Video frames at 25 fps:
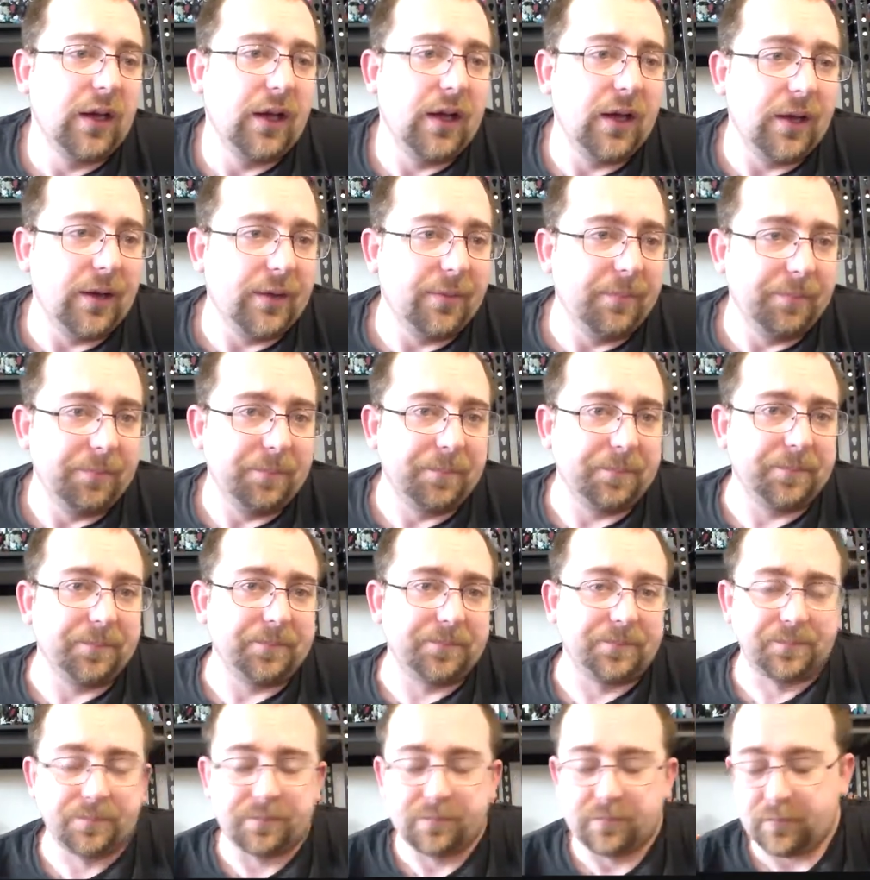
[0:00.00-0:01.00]
Um,
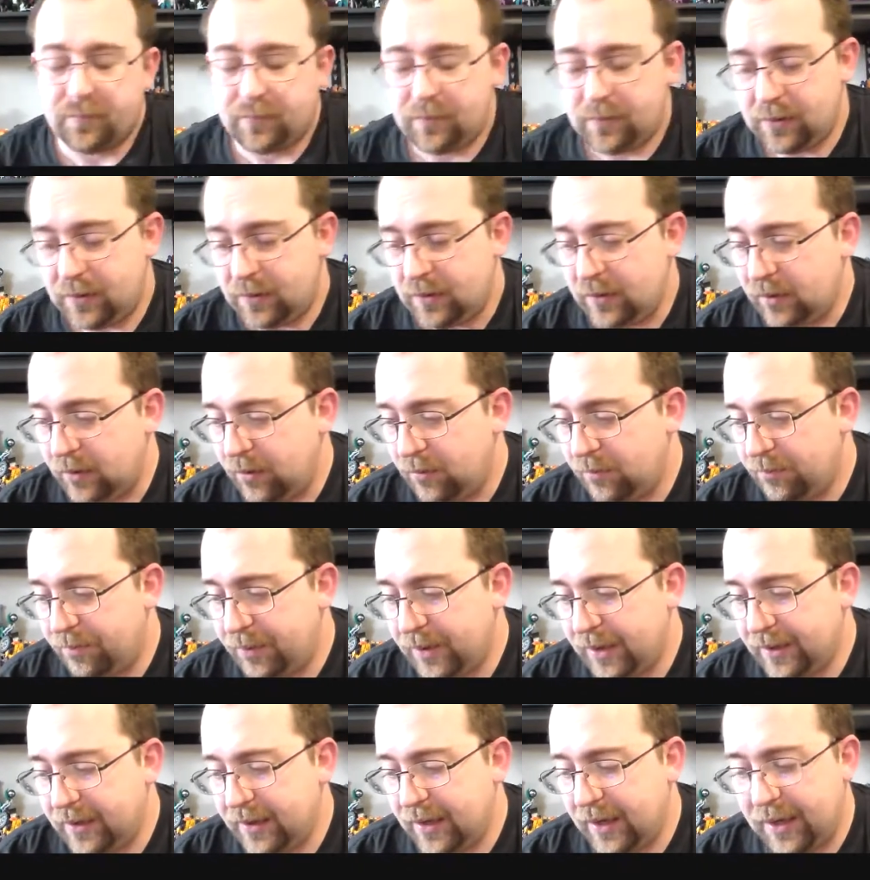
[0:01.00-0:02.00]

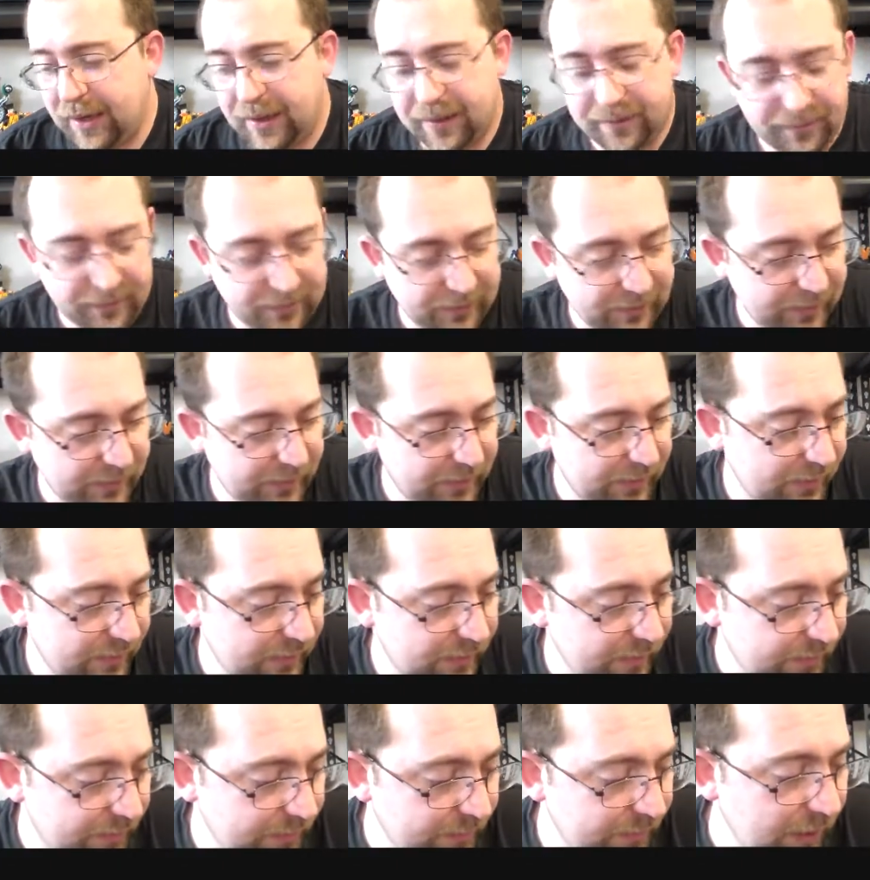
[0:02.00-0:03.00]
but uh,
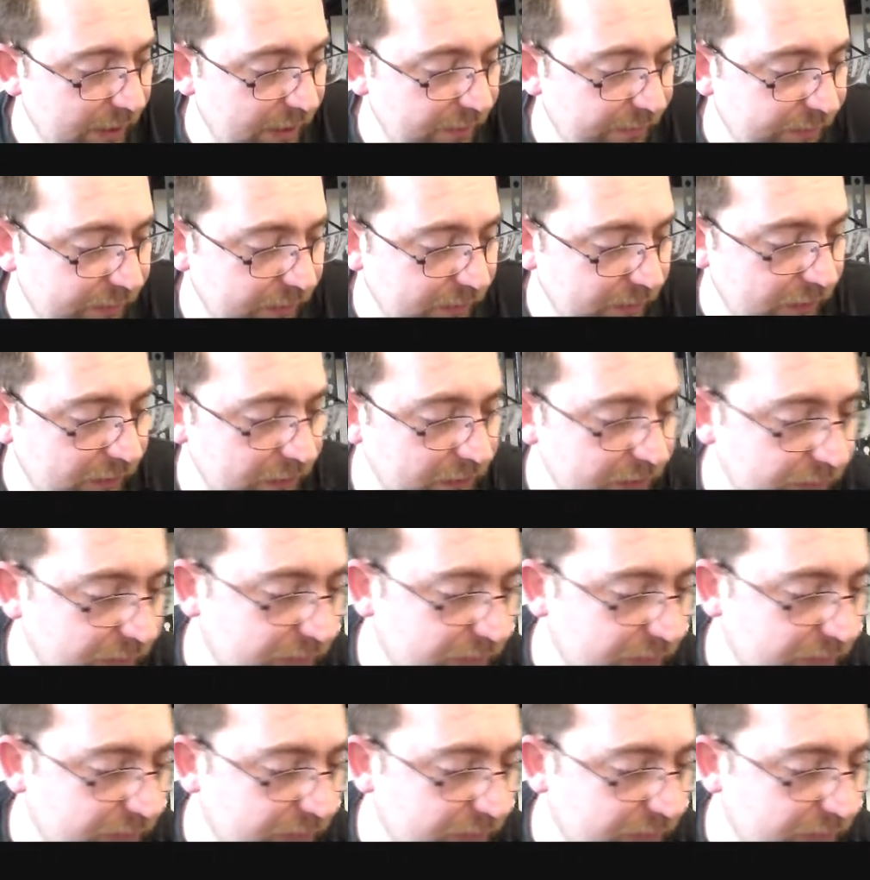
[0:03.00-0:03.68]
yeah, I figured